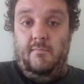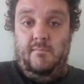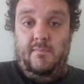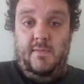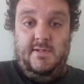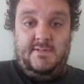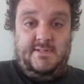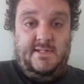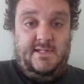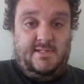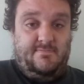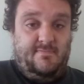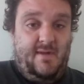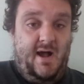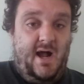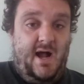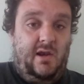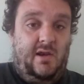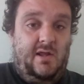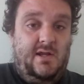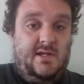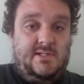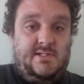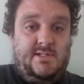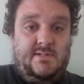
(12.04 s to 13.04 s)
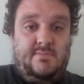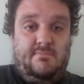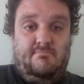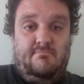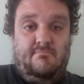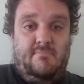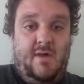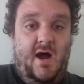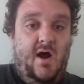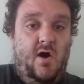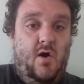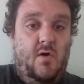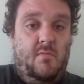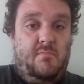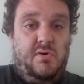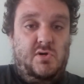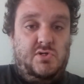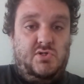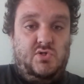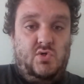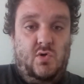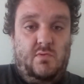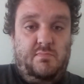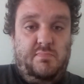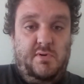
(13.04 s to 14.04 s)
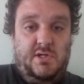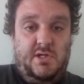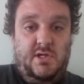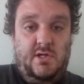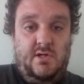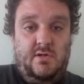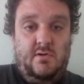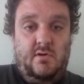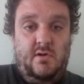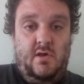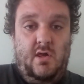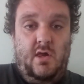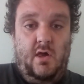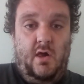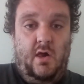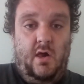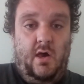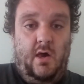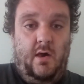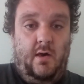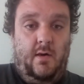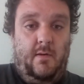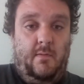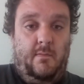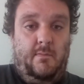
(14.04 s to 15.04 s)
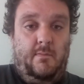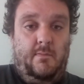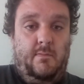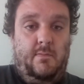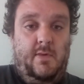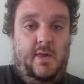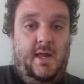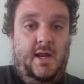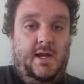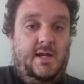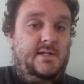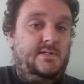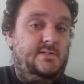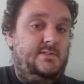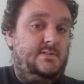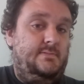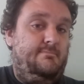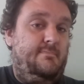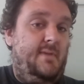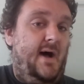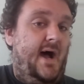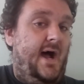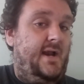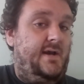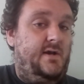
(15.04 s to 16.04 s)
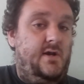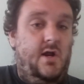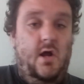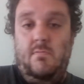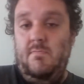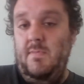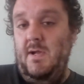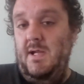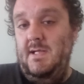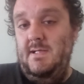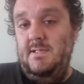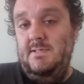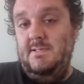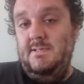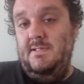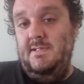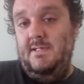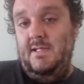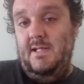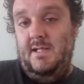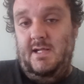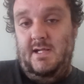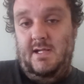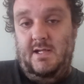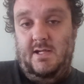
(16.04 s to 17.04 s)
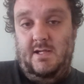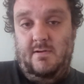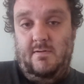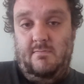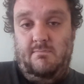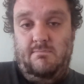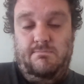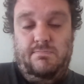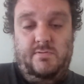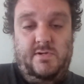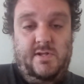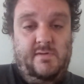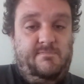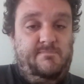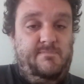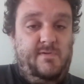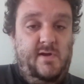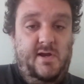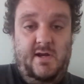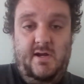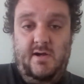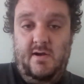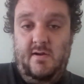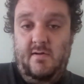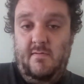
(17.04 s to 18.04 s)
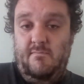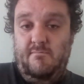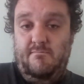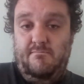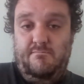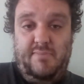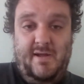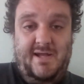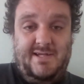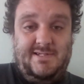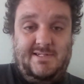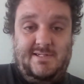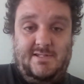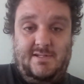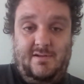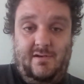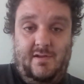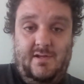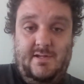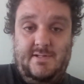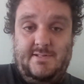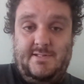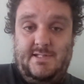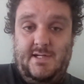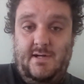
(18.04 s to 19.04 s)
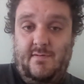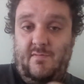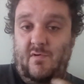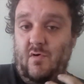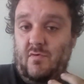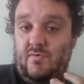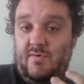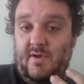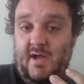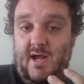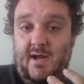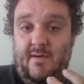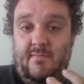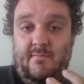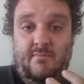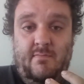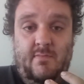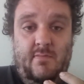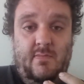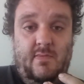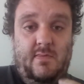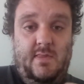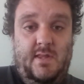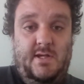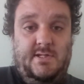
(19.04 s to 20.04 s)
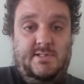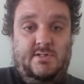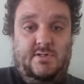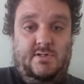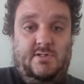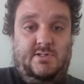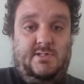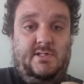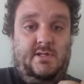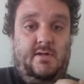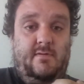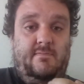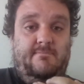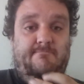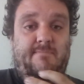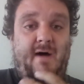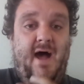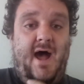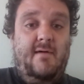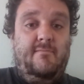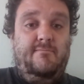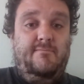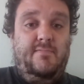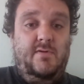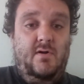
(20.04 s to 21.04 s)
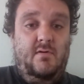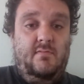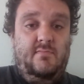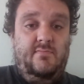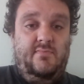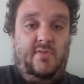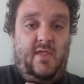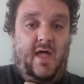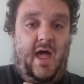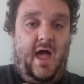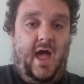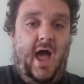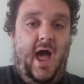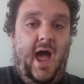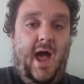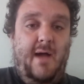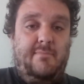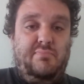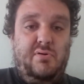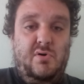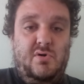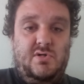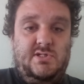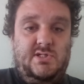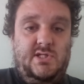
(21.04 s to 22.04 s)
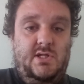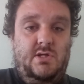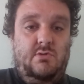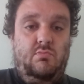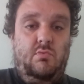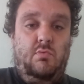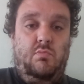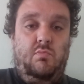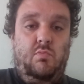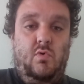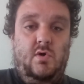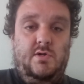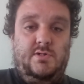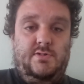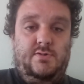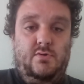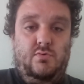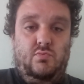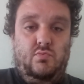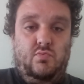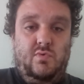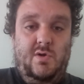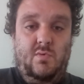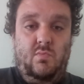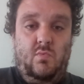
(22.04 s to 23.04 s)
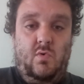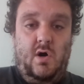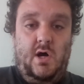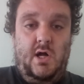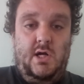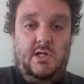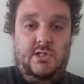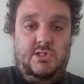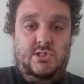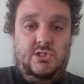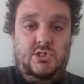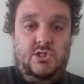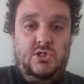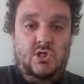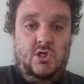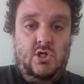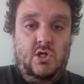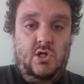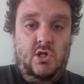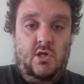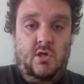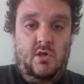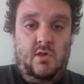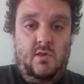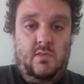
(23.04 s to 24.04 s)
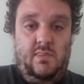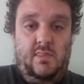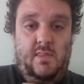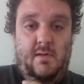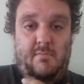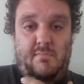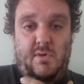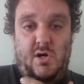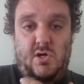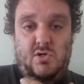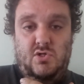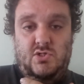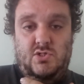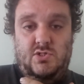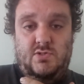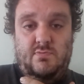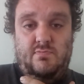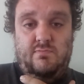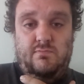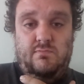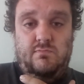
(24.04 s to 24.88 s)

This is my list, my own personal opinion. It is by no means the definitive best list of all time. These are just the 5 films that I personally would want to rewatch the most